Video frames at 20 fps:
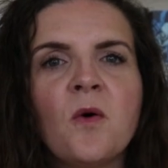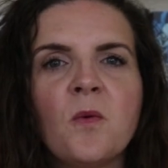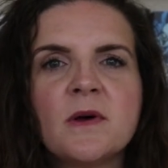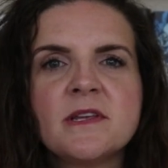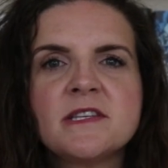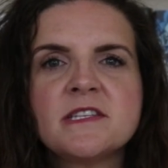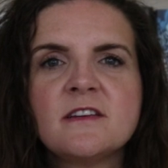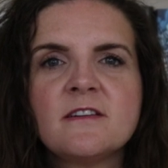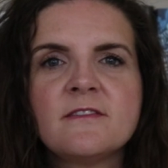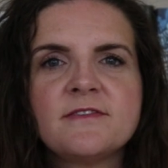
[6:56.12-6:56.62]

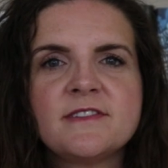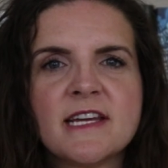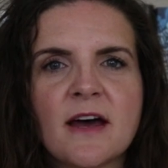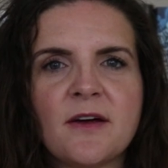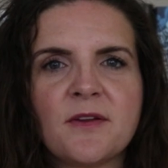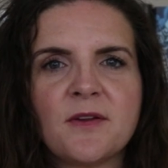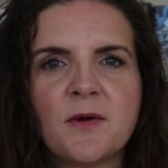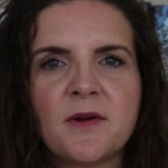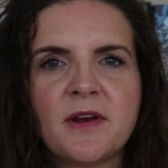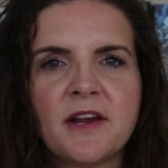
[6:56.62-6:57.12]
Once you've
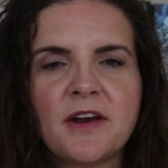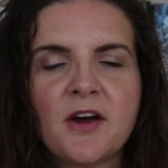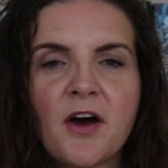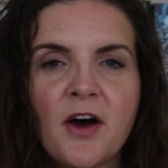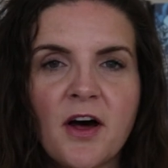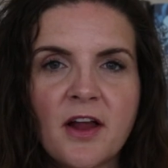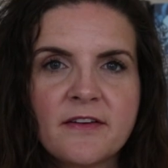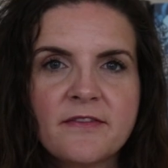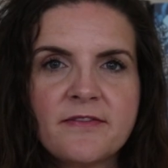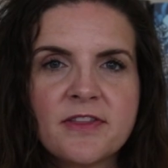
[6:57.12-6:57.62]
downloaded
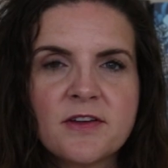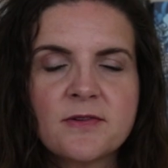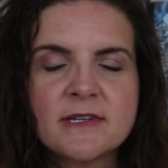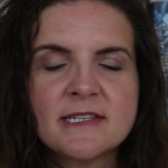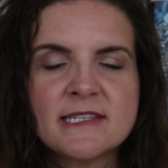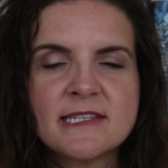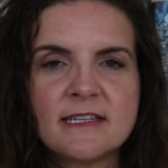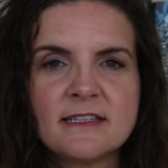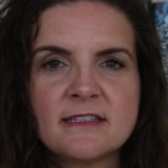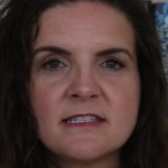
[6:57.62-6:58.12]
all of the
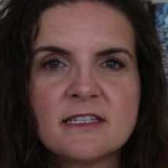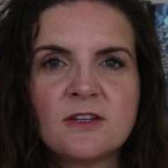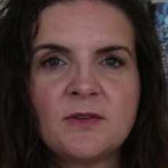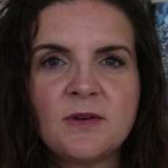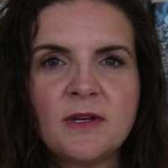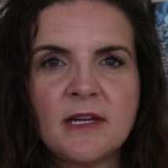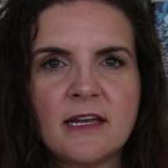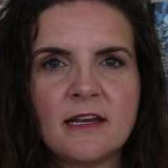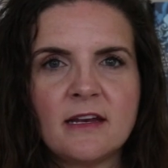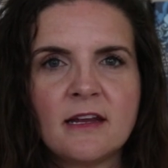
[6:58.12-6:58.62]
receipts you
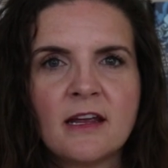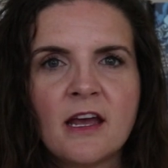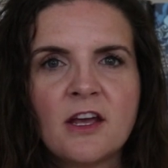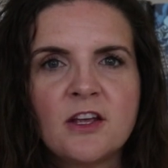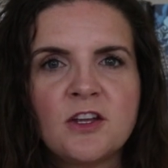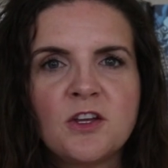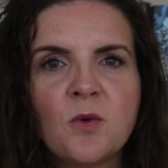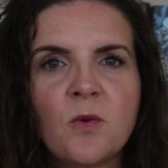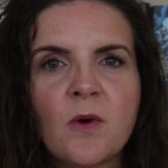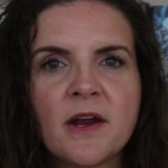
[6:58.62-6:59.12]
need,
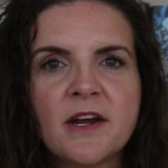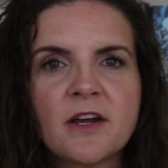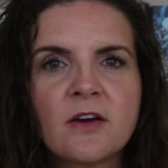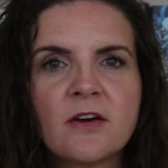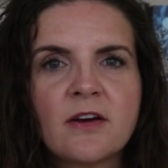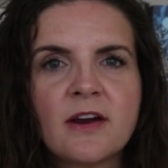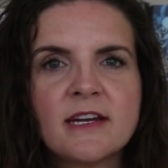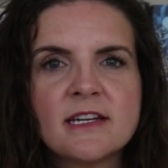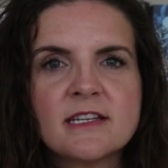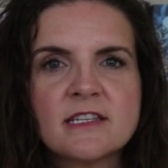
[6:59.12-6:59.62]
you want to
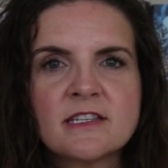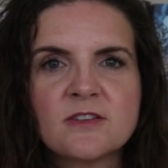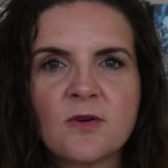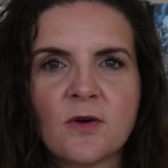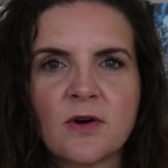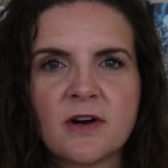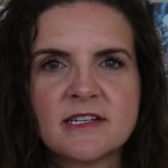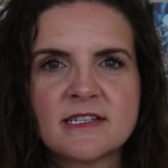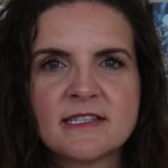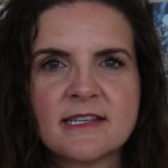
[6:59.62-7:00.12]
create a
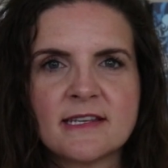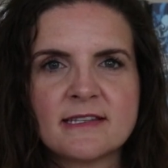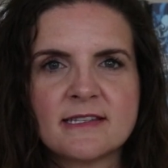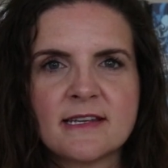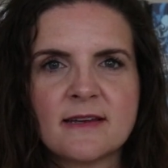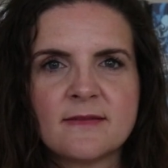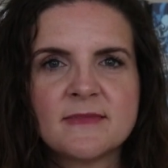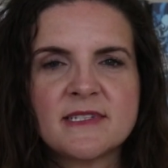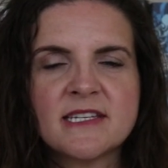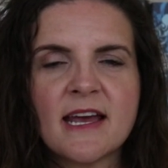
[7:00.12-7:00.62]
storage
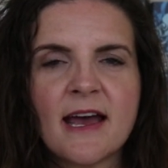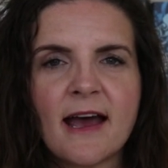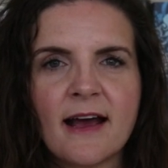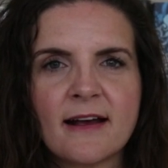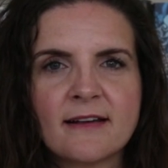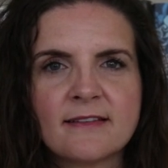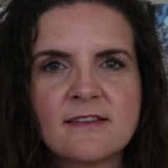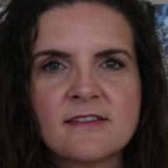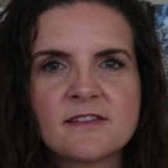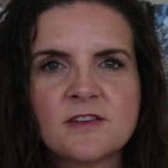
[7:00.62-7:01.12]
system to
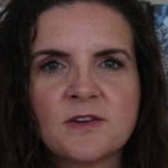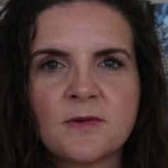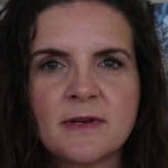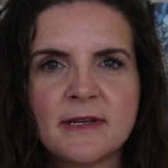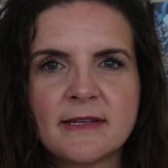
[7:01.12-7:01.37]
access your